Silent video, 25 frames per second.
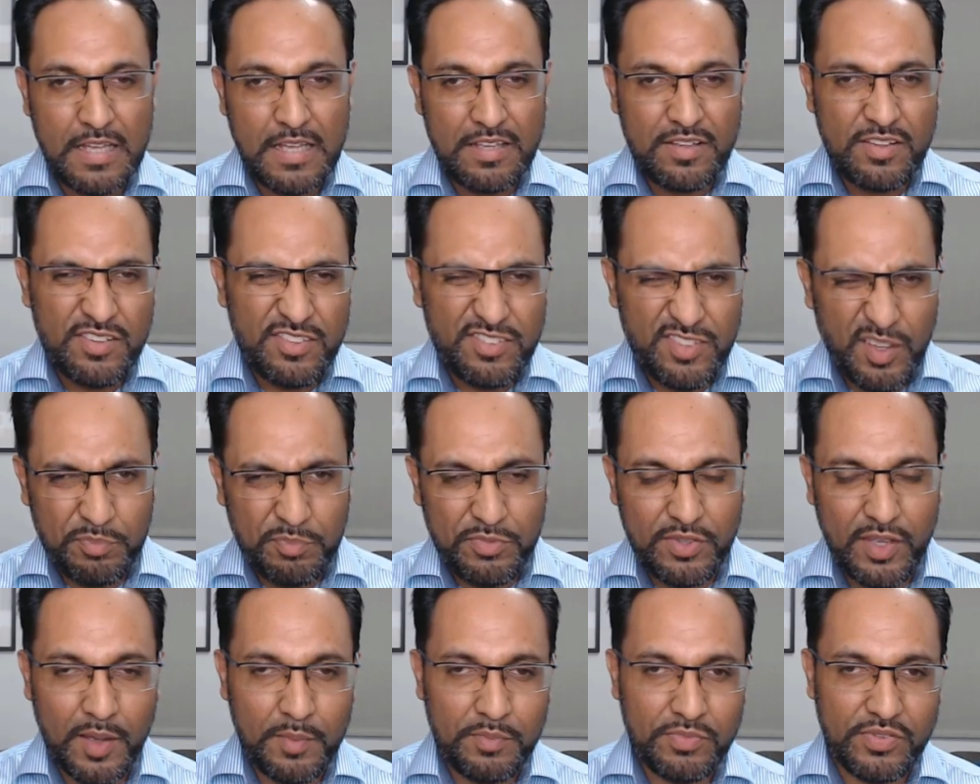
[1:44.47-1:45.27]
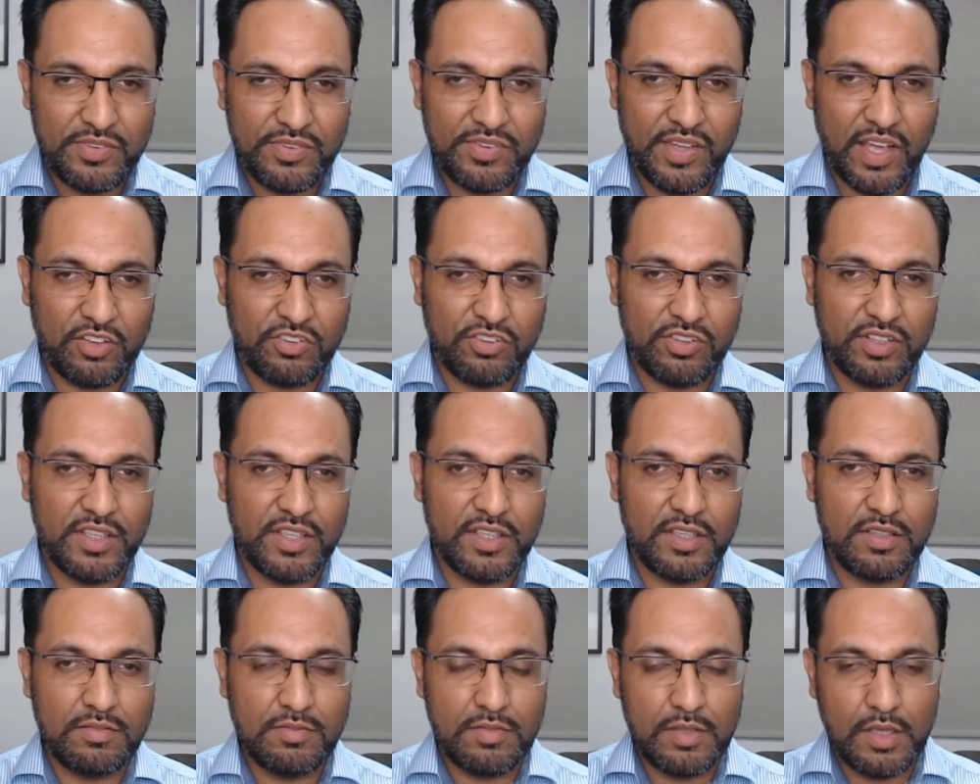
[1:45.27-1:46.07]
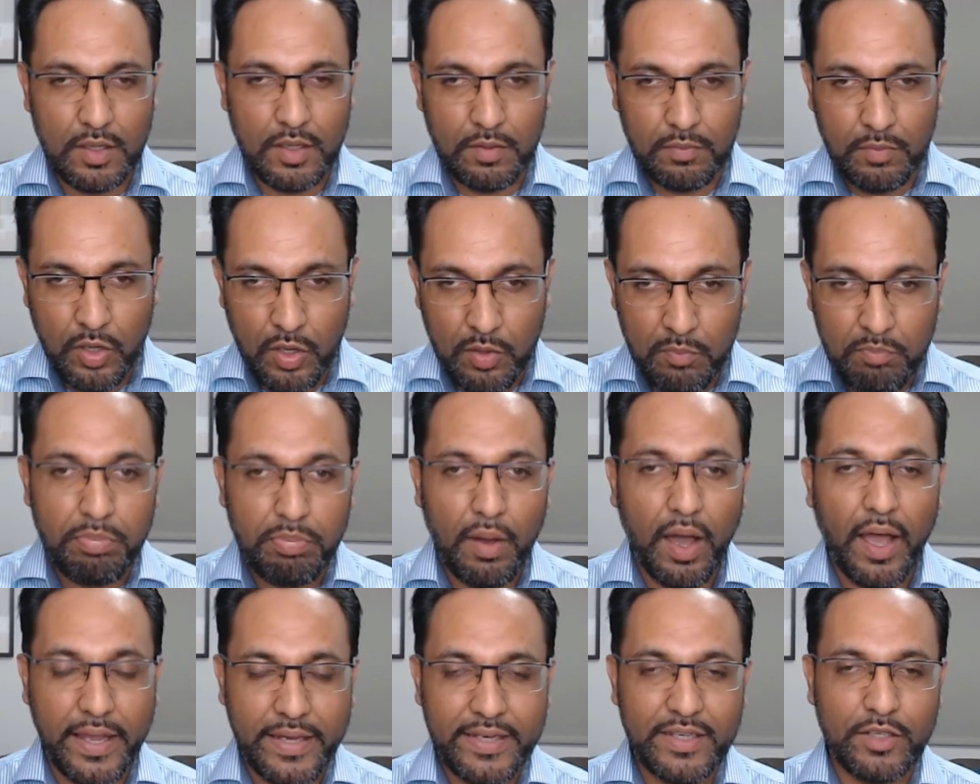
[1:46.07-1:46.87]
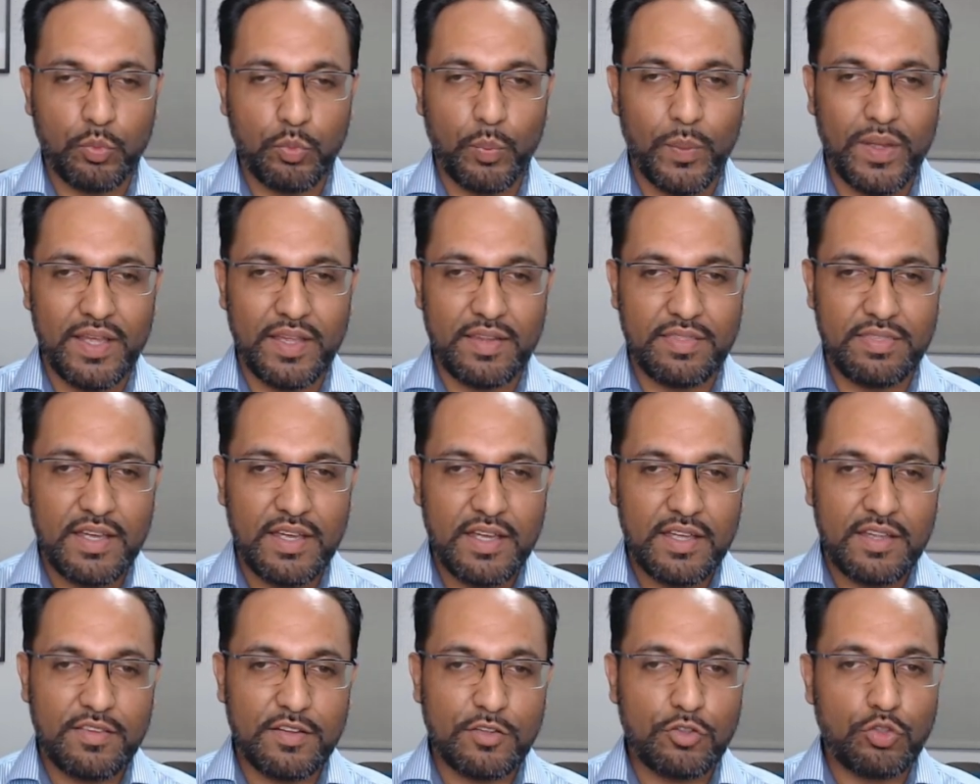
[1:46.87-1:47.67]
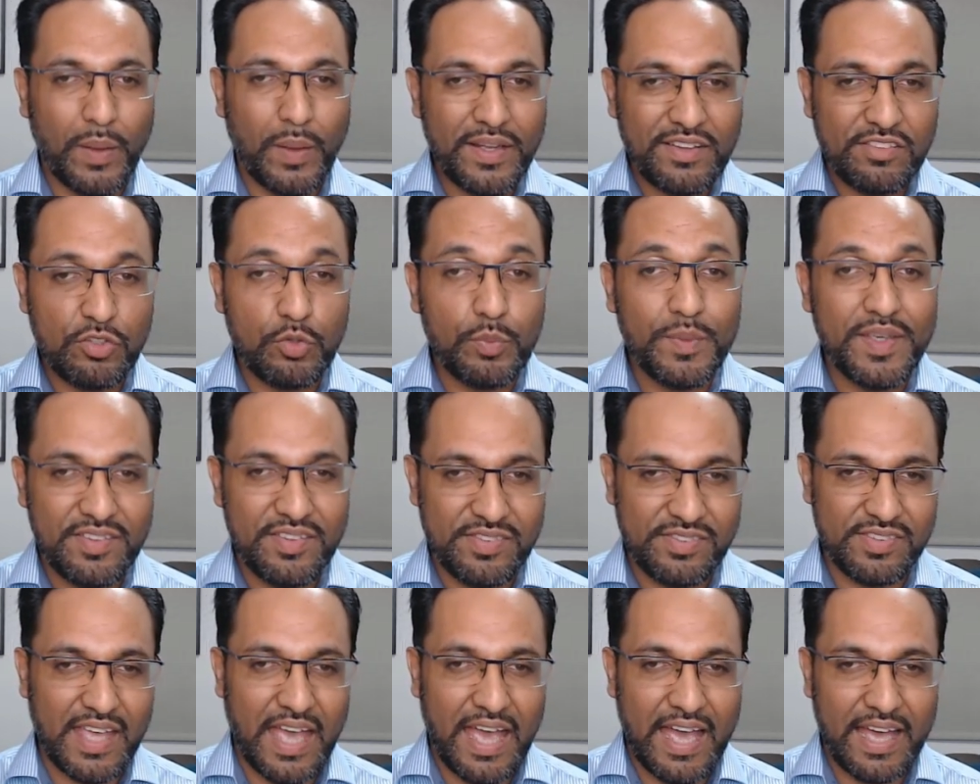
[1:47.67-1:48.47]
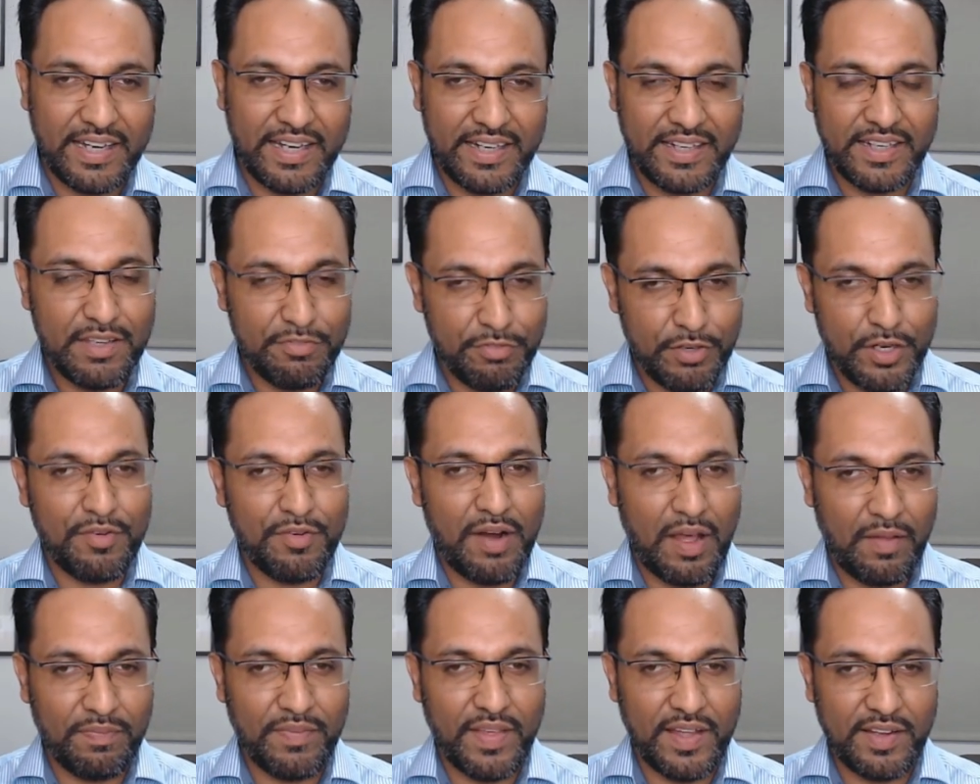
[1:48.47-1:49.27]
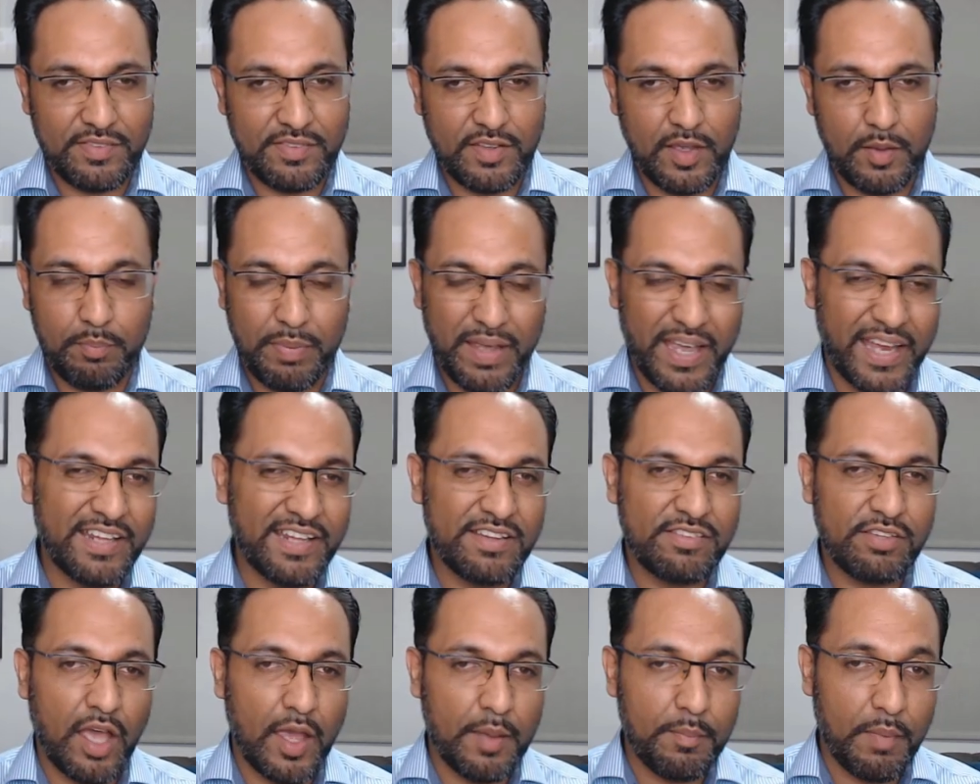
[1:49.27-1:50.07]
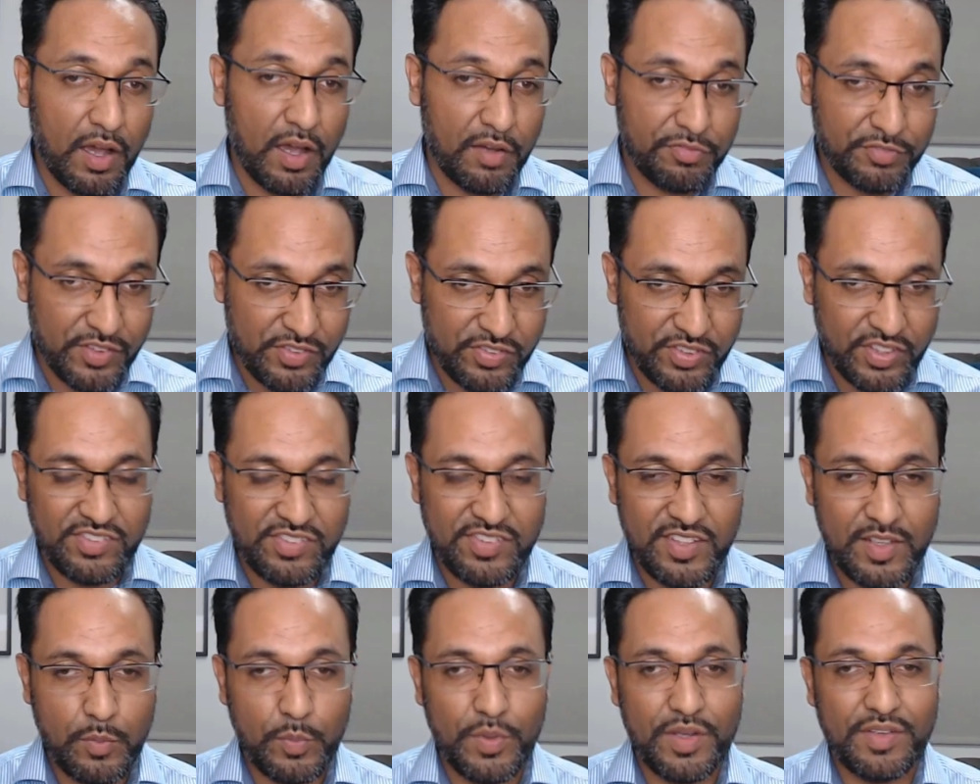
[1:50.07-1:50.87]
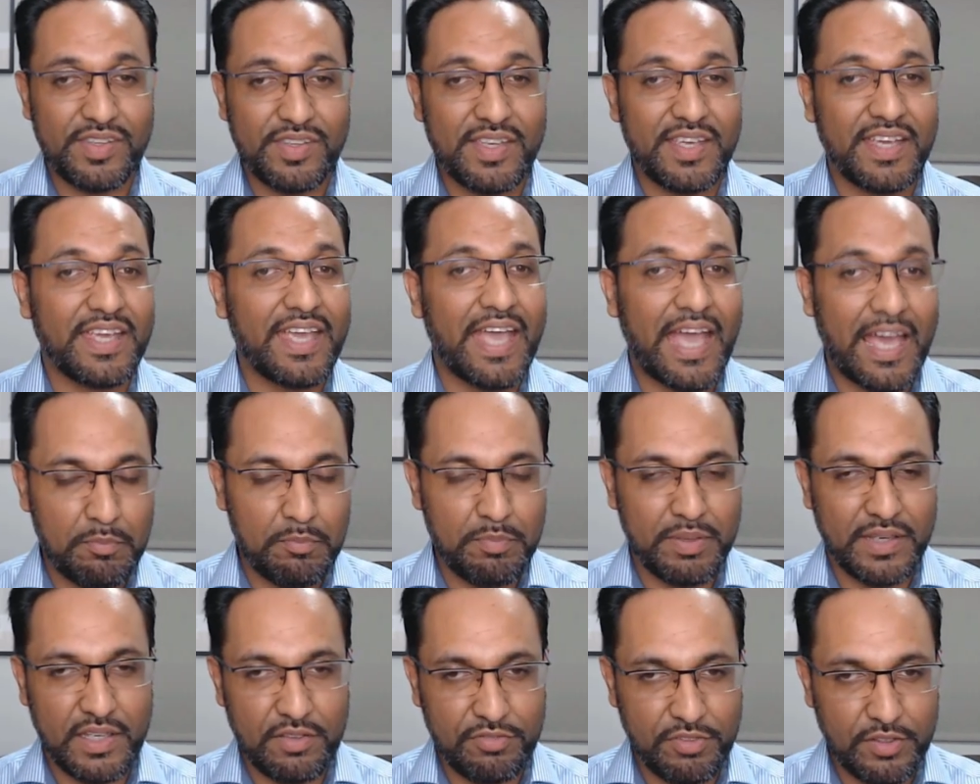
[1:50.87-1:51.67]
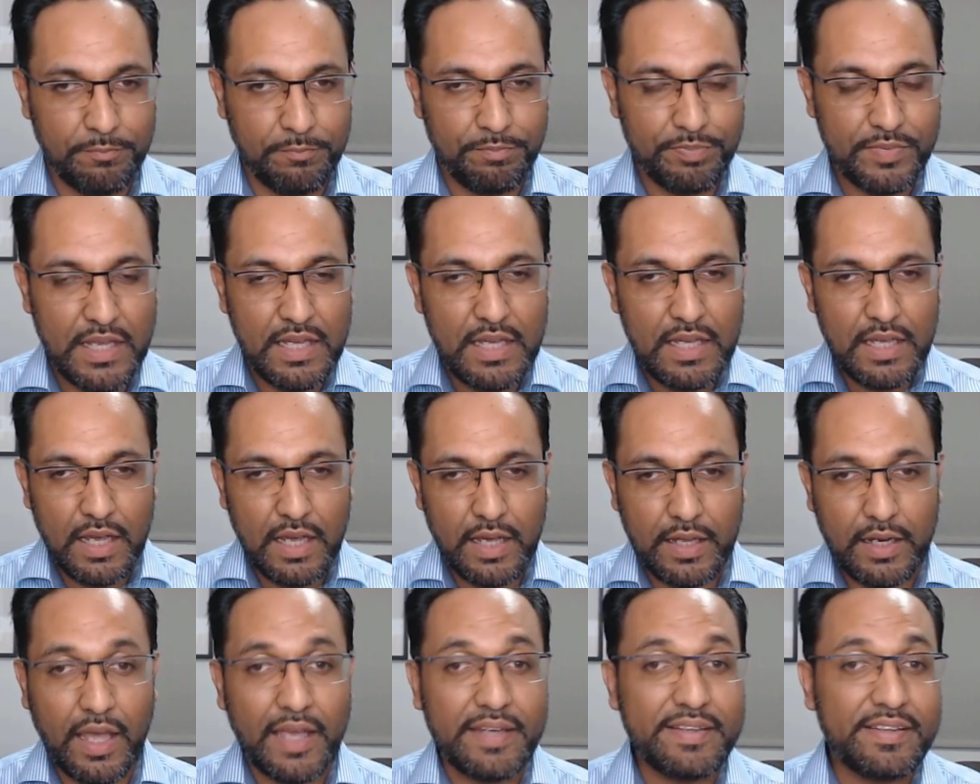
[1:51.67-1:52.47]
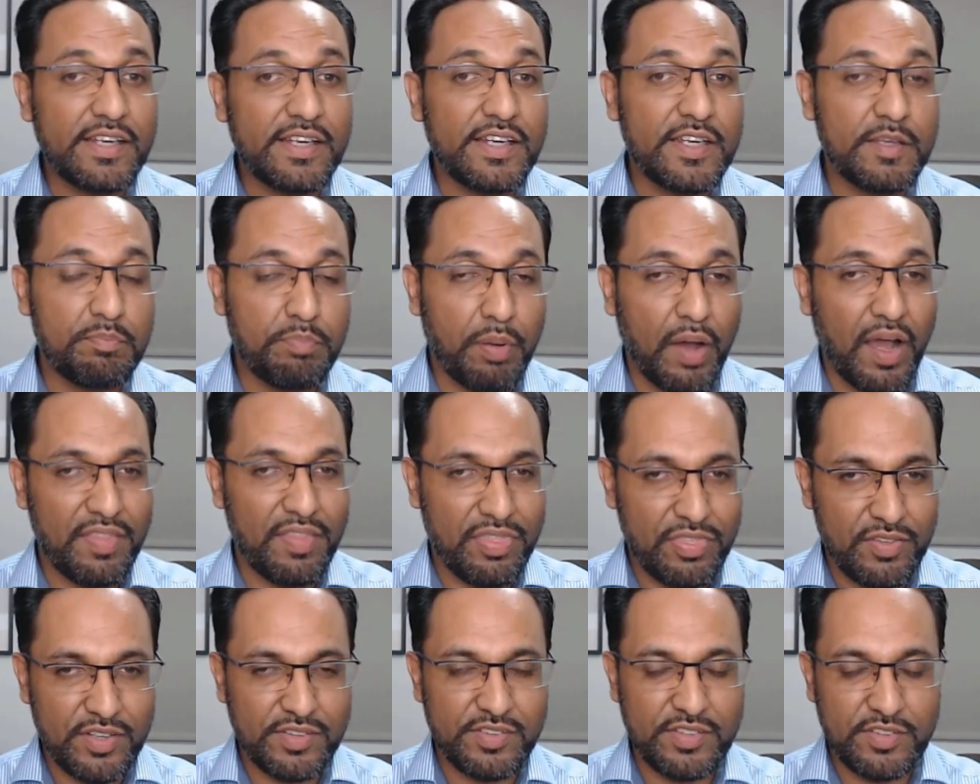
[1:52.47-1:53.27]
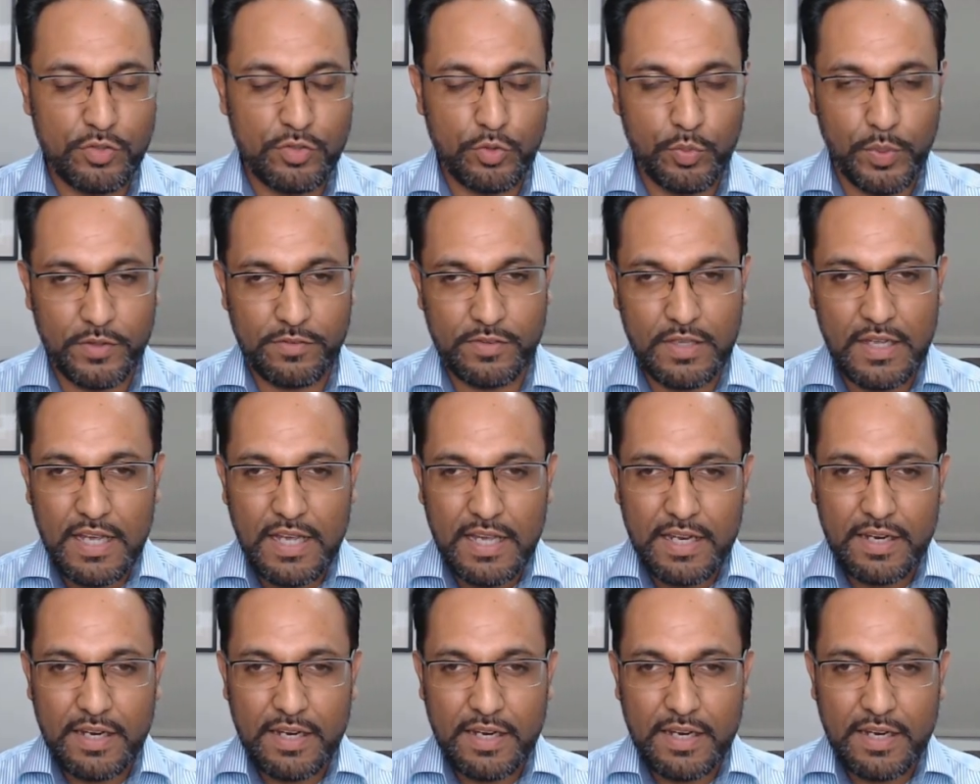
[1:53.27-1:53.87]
Sometimes it's actually combined with the 20-week scan given around that time. But any time after 16 weeks, it can be given, and ideally by 32 weeks.